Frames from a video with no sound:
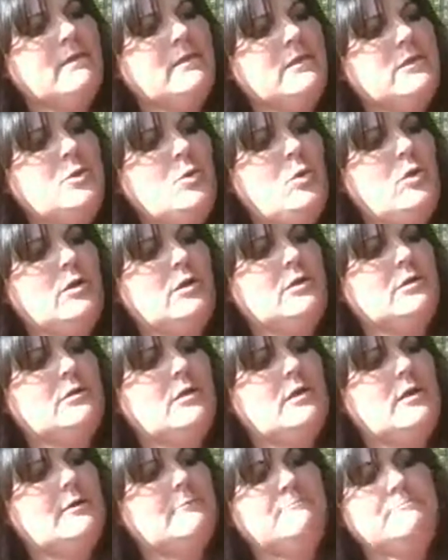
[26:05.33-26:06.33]
your
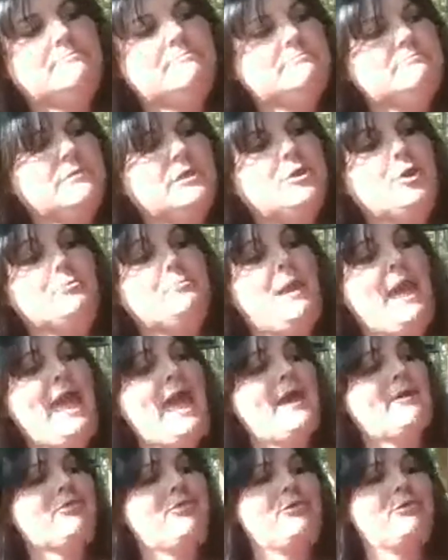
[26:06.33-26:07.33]

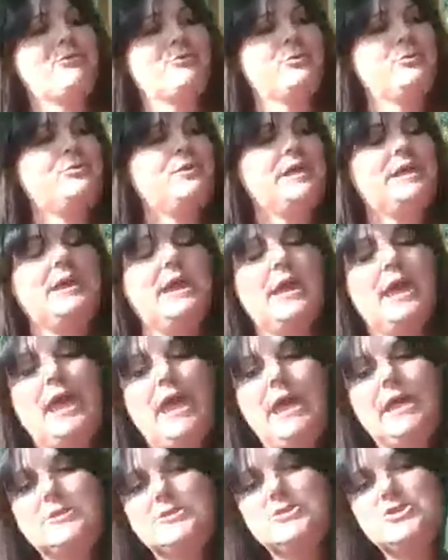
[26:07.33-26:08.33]
path through the
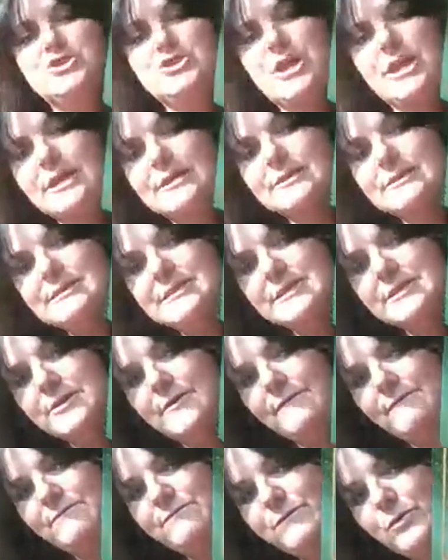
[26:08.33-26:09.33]

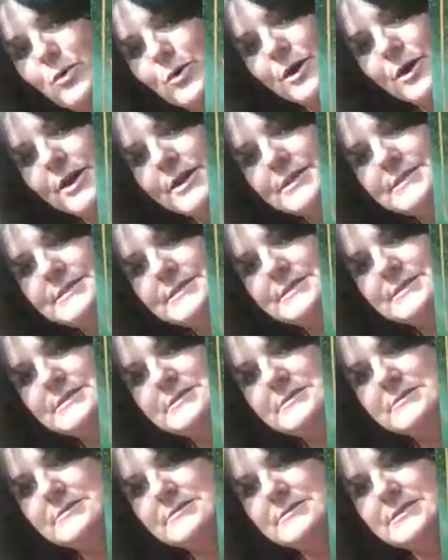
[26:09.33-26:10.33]
enchanted forest
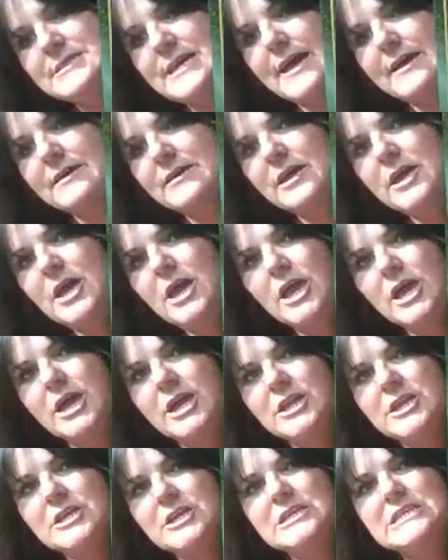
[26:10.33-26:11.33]
deck.
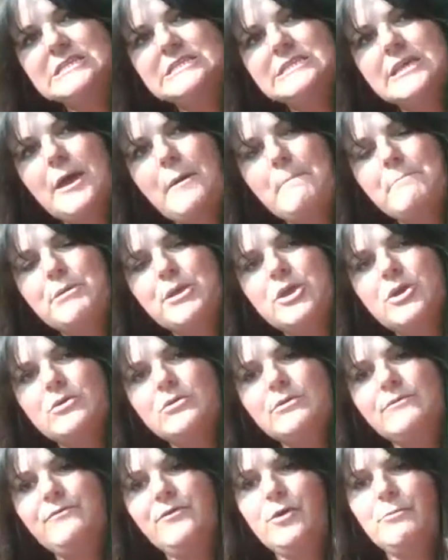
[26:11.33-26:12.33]
It is
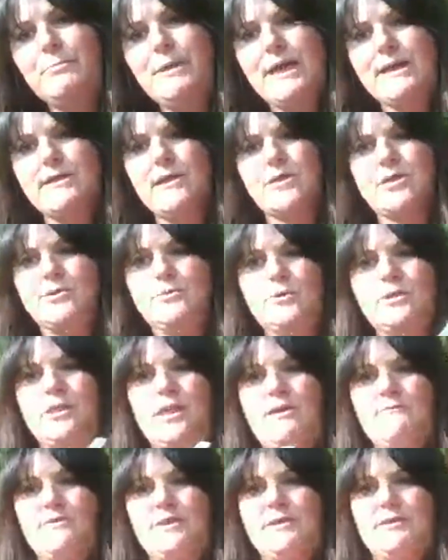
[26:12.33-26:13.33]
beautiful, Becca. You would
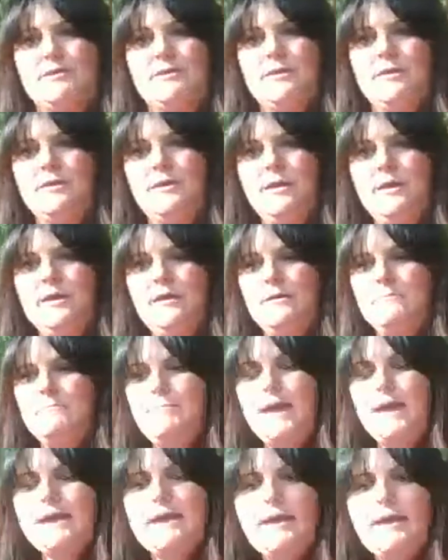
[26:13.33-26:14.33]
love it.
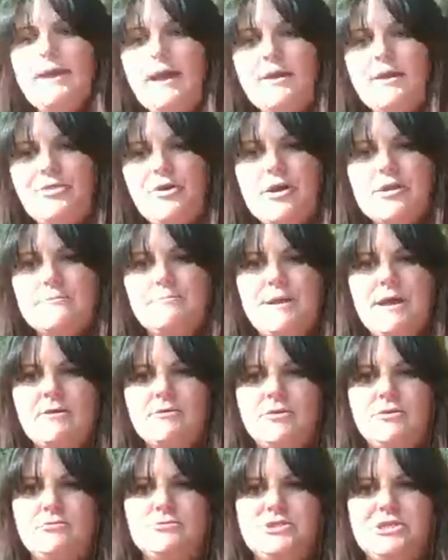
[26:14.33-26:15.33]
Becca, I thought
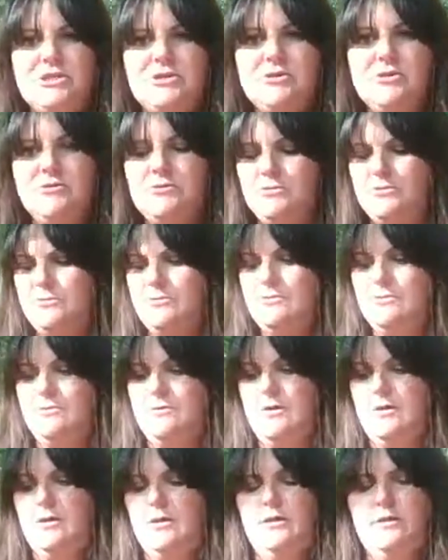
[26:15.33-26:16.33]
about you too
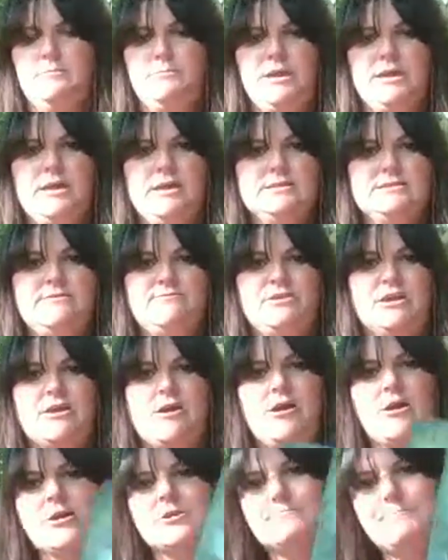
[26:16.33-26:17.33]
because of the
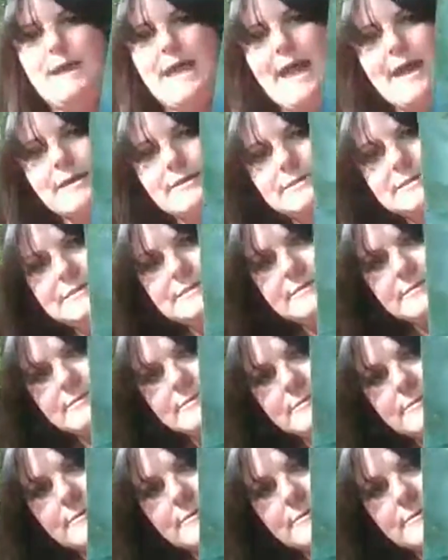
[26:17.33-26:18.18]
card backs.